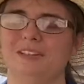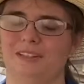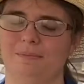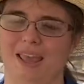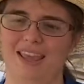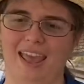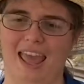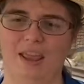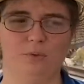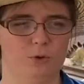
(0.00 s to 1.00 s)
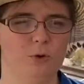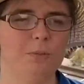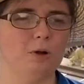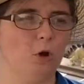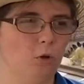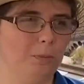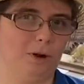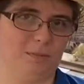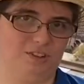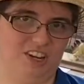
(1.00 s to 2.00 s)
to make a Rube
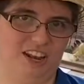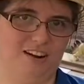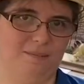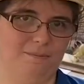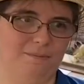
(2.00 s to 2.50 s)
Goldberg machine.